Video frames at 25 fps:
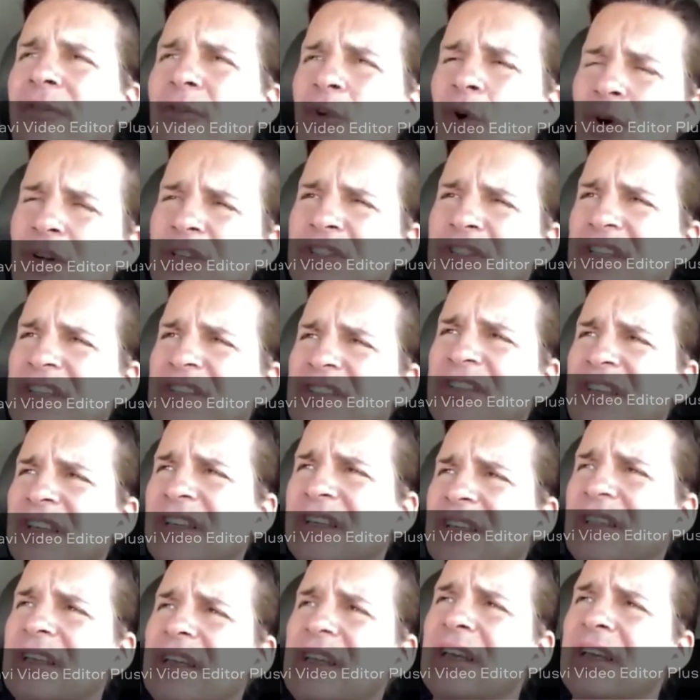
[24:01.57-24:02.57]
of course, is
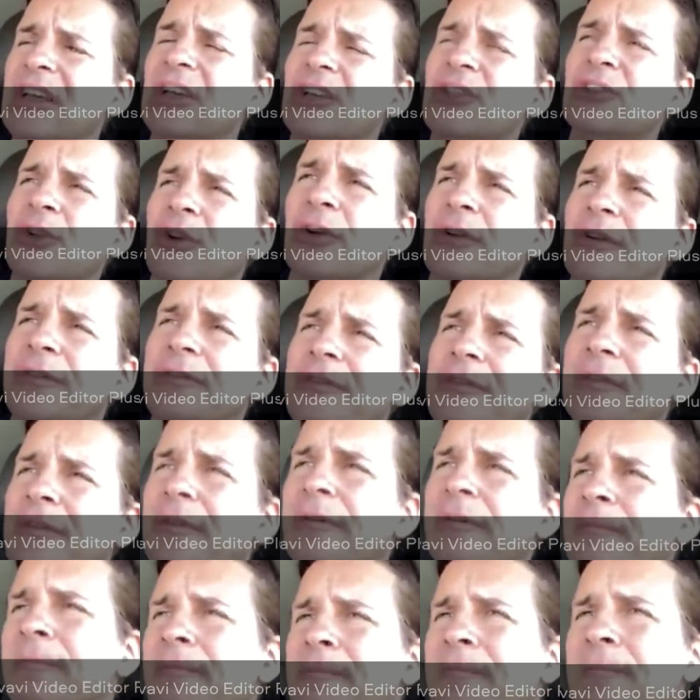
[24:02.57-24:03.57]
the sort of
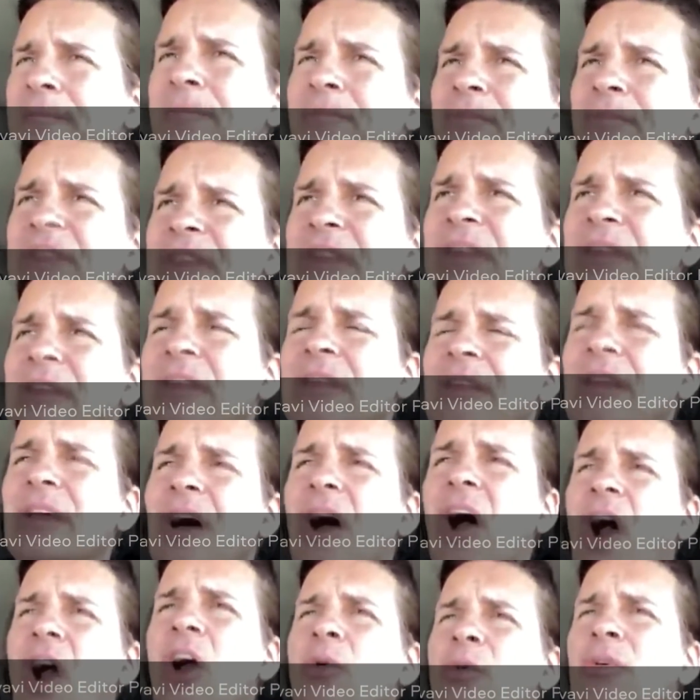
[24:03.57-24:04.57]

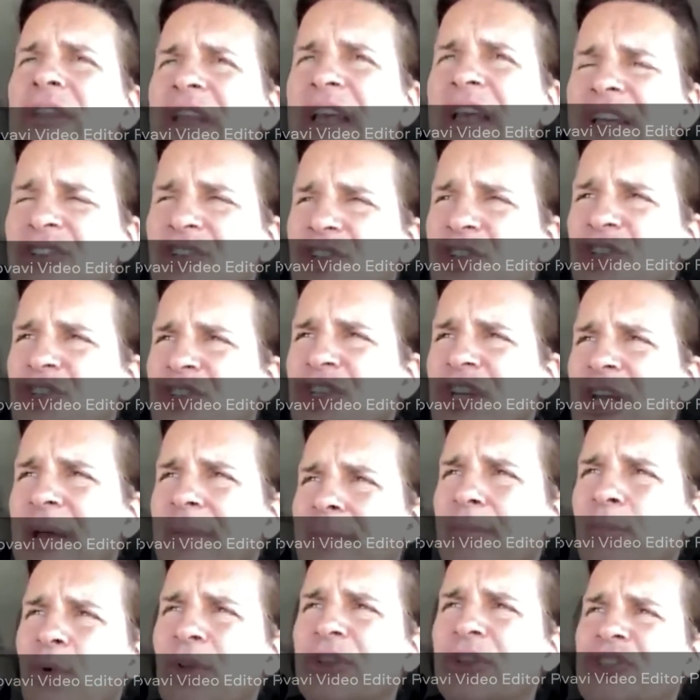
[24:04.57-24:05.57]
our
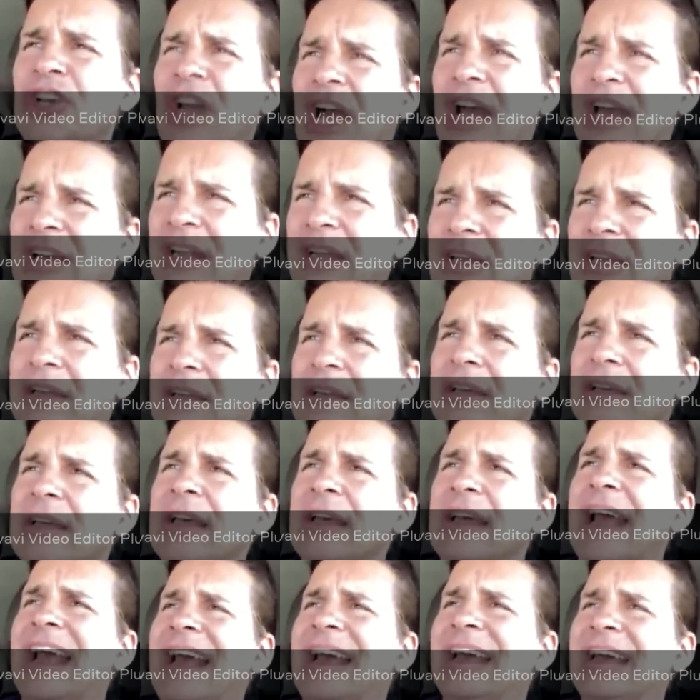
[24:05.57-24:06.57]
relationship with China
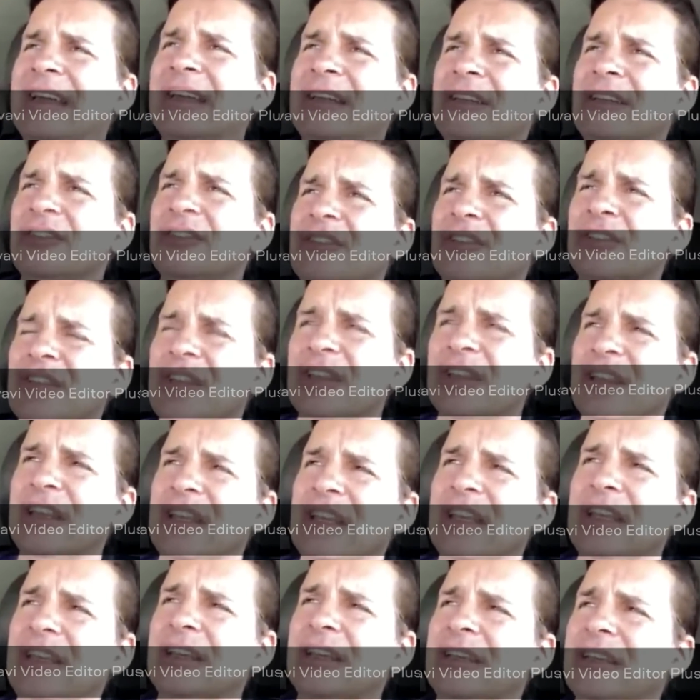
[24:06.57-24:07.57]
and
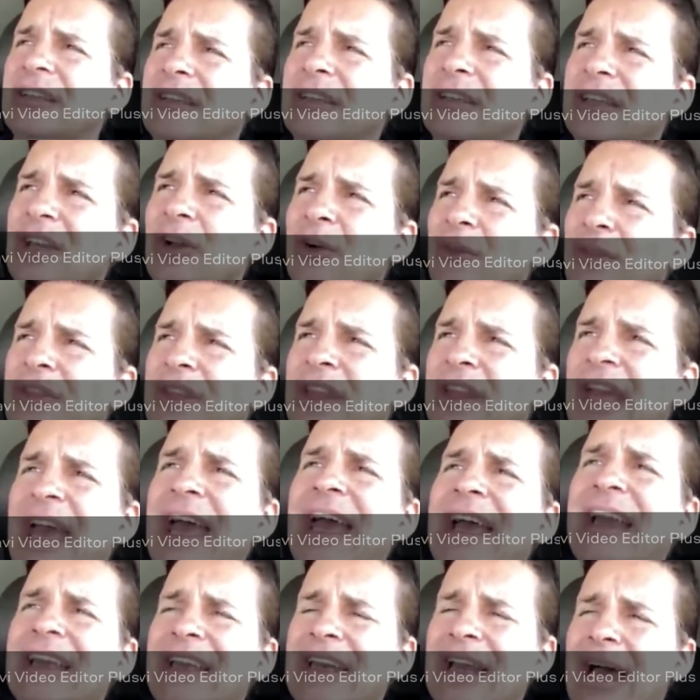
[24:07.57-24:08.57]
the
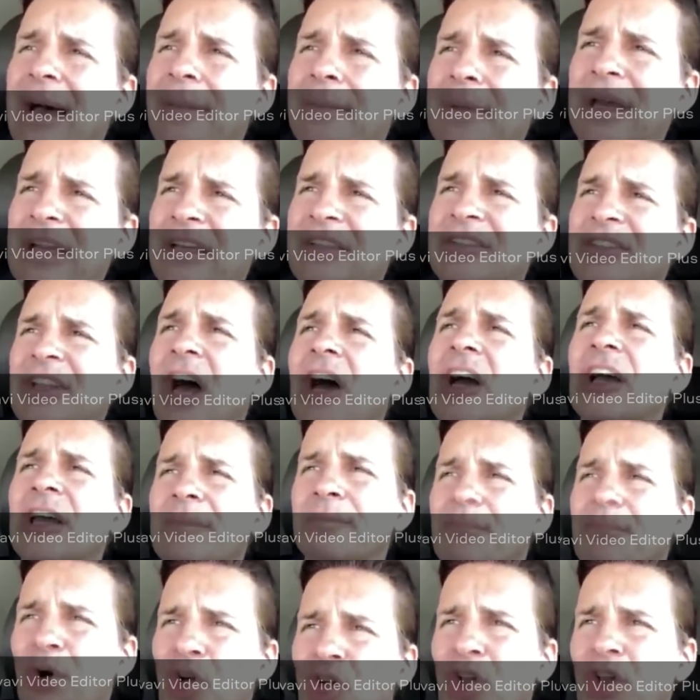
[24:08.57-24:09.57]
economic tug
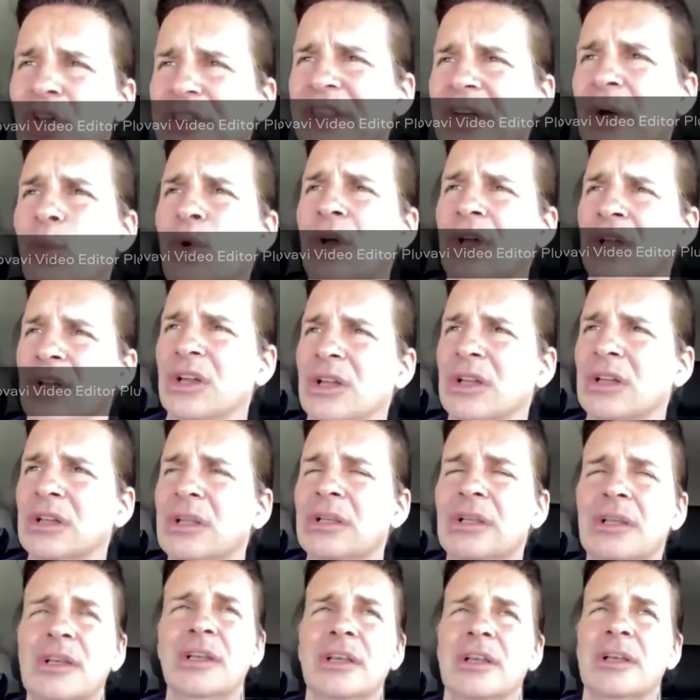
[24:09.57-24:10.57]
and pull that will
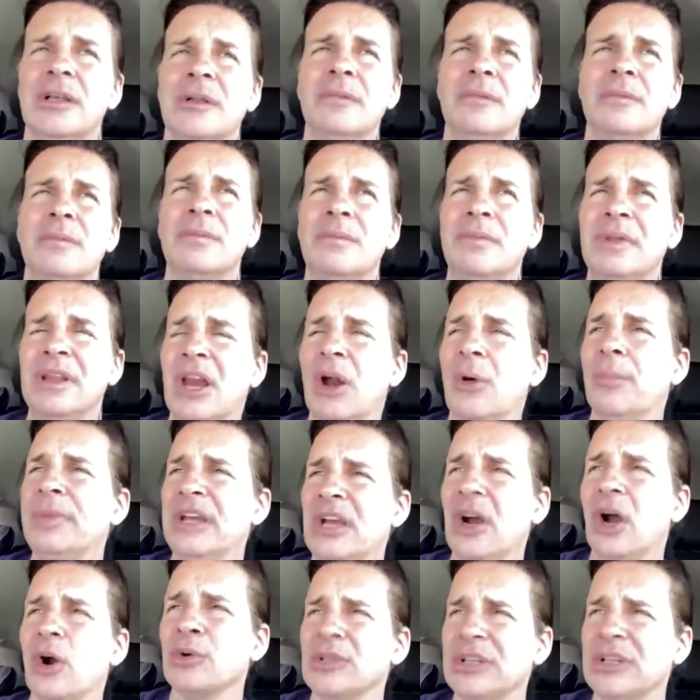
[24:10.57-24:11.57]

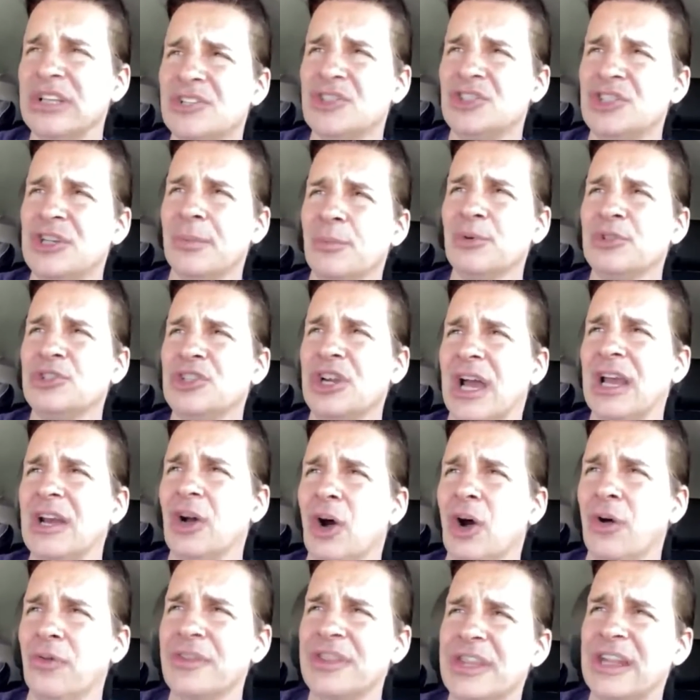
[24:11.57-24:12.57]
be our relationship with
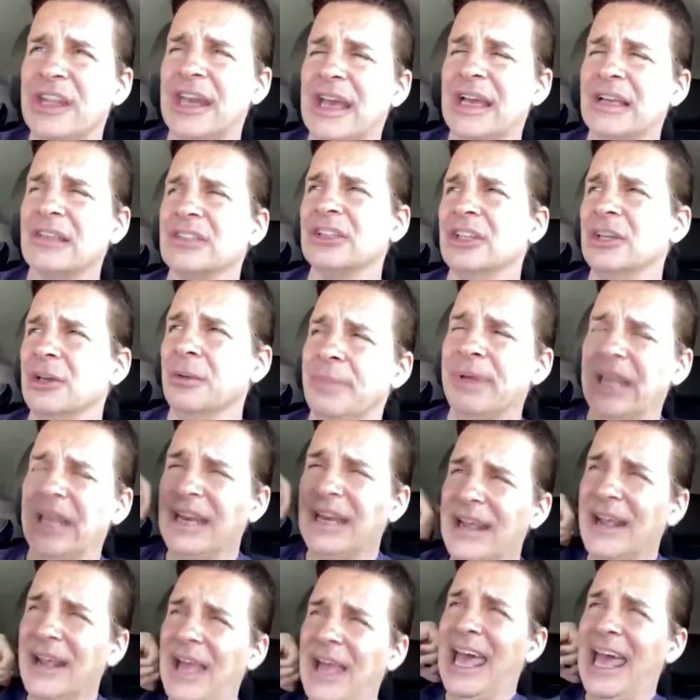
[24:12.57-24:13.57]
China over the next little bit.
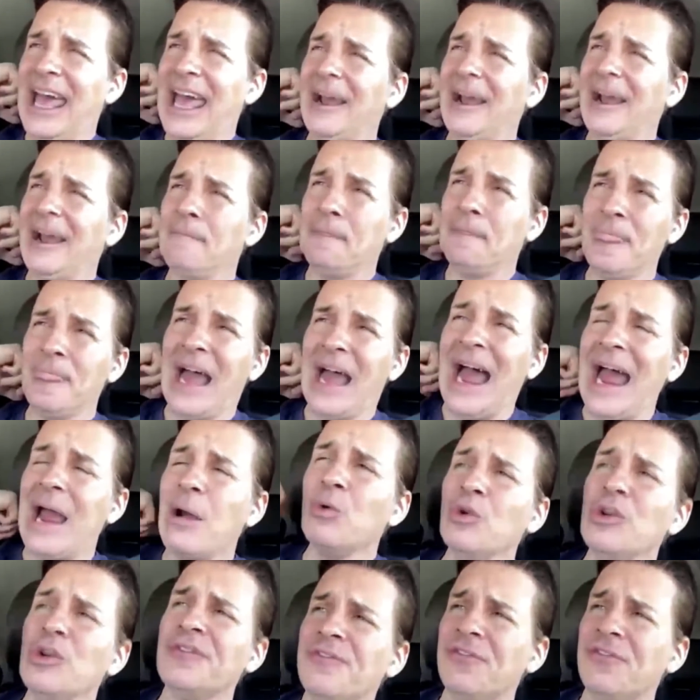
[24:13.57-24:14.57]
And
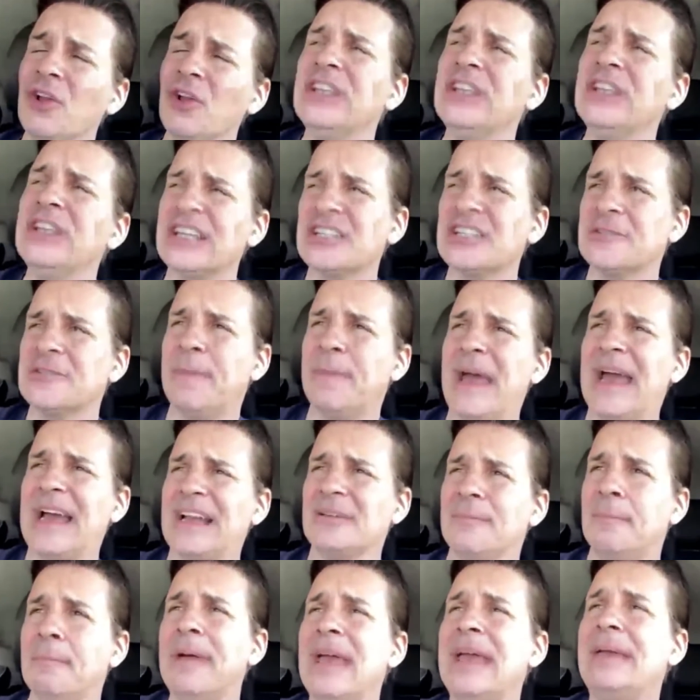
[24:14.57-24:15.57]
I would fully
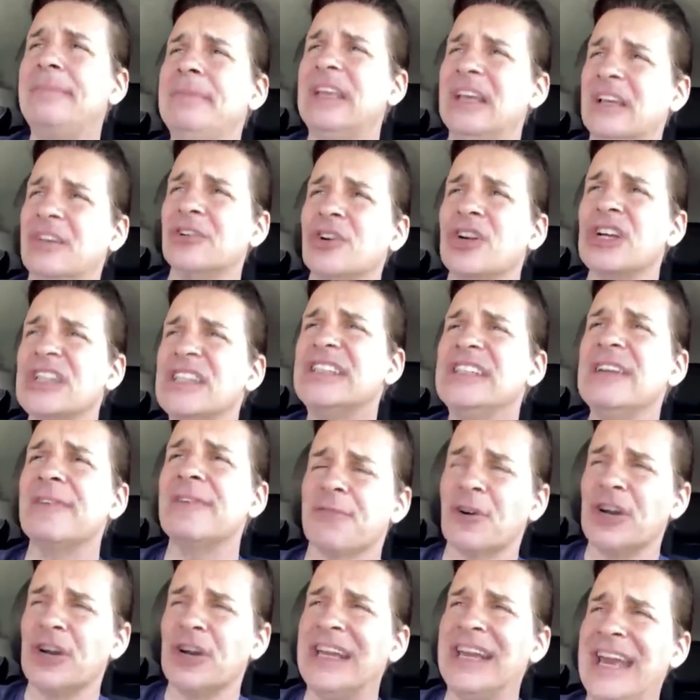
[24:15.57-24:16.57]
expect, maybe under a
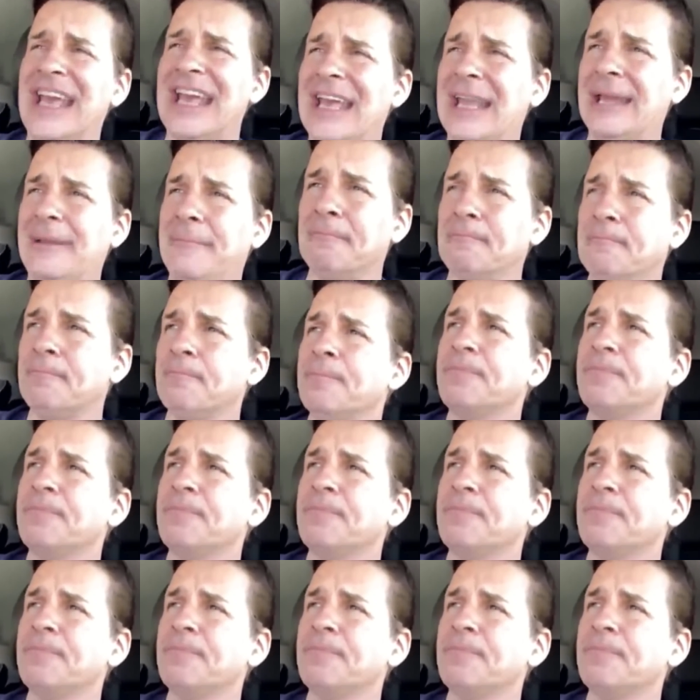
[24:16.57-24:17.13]
different name,